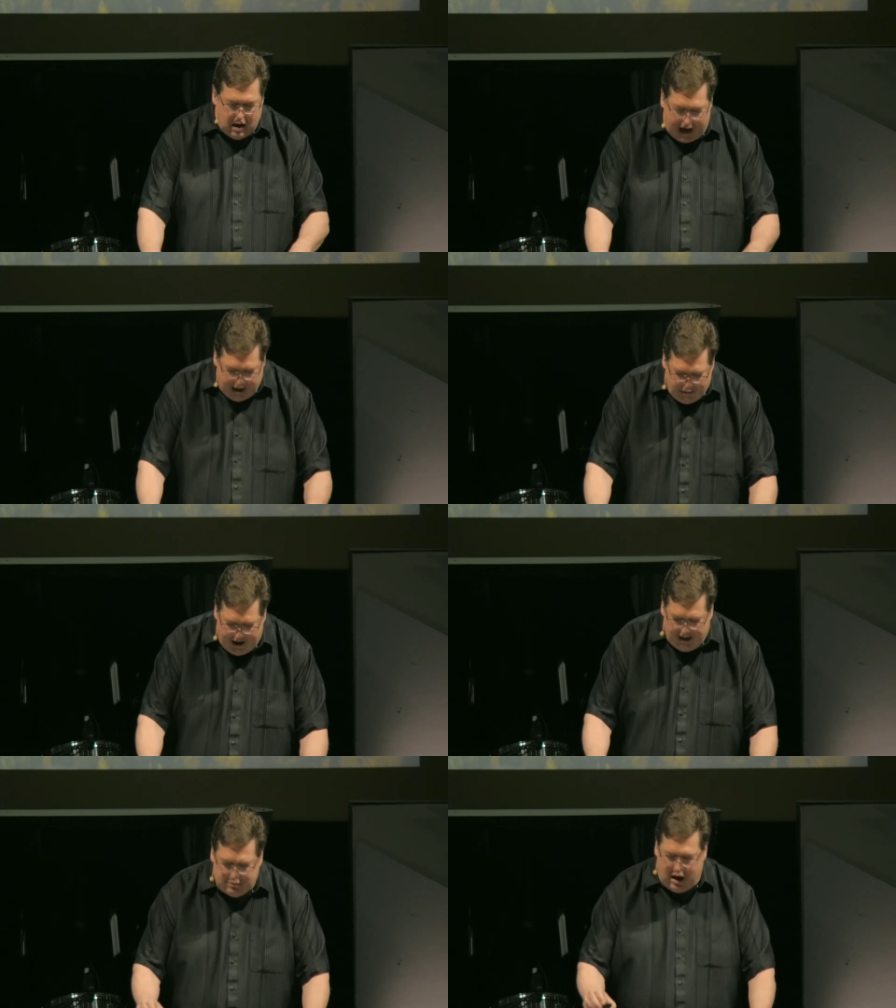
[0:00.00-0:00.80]

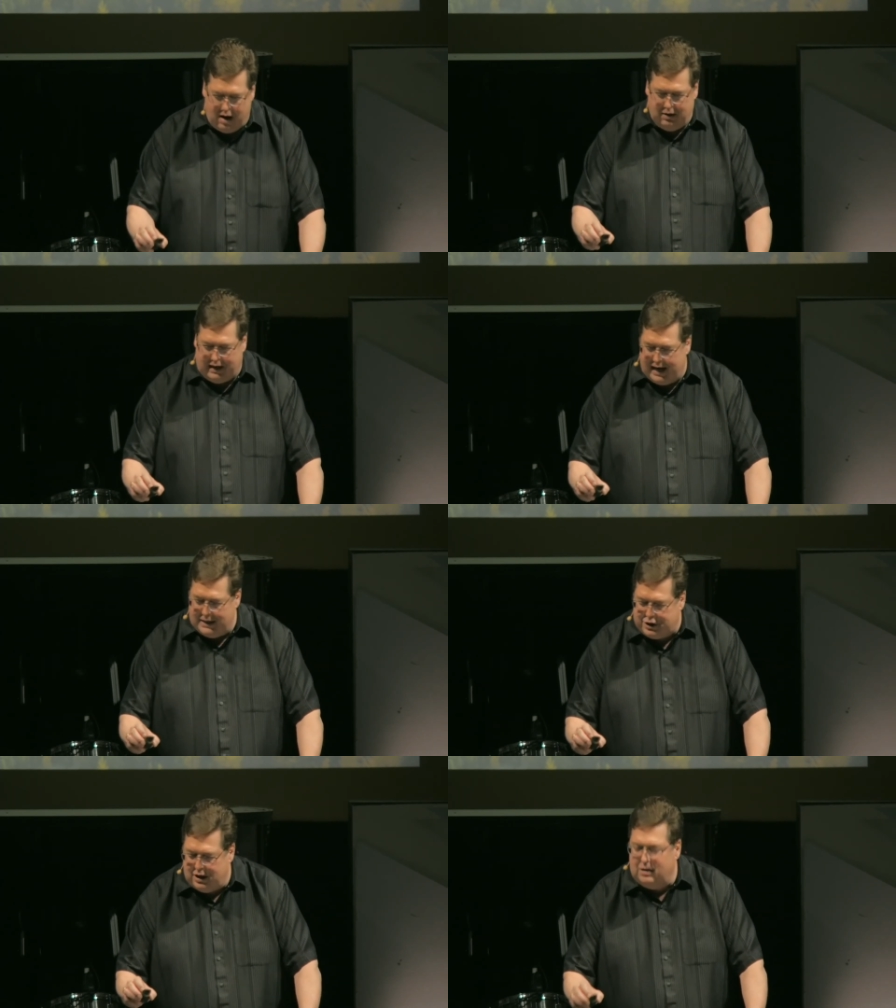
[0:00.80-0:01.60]
Abraham's
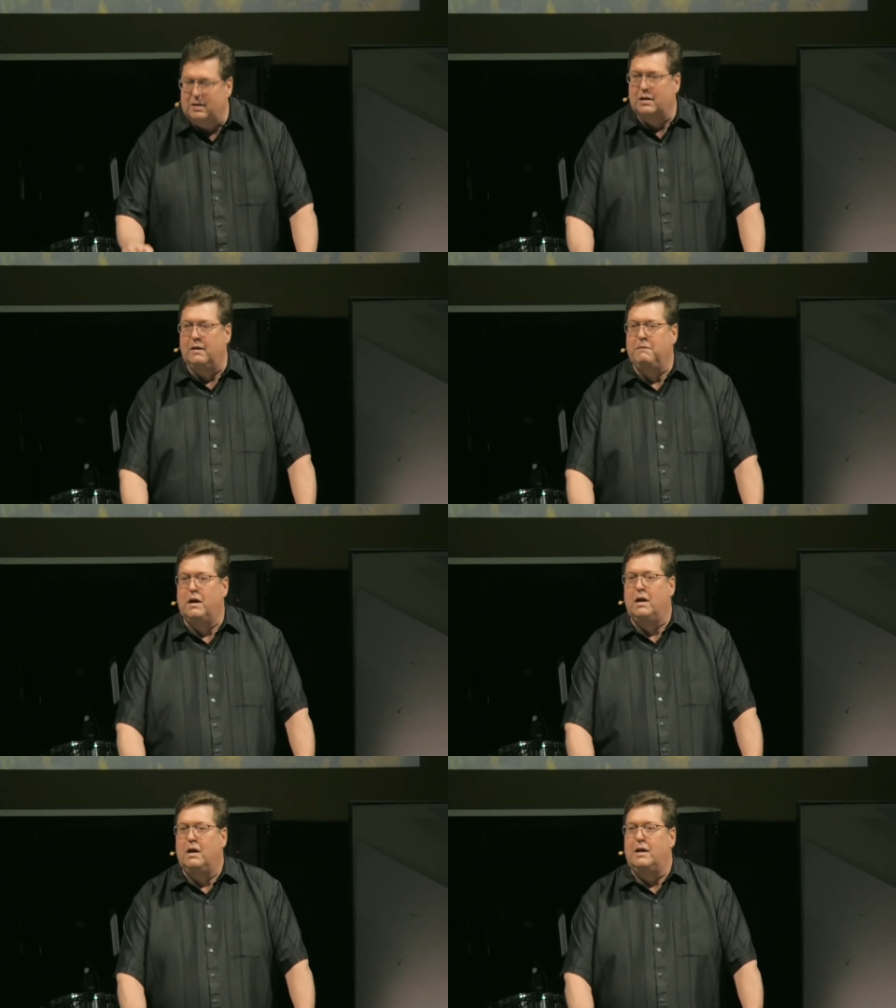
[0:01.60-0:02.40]
obligation
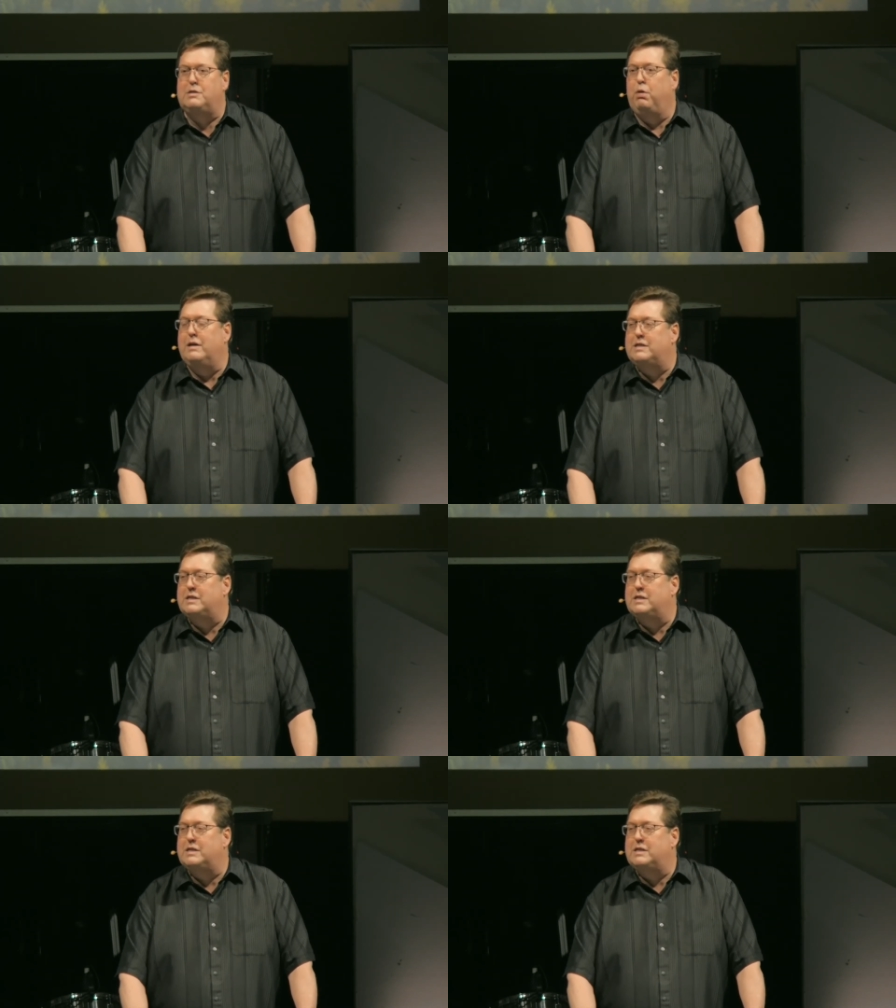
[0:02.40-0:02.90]
is pretty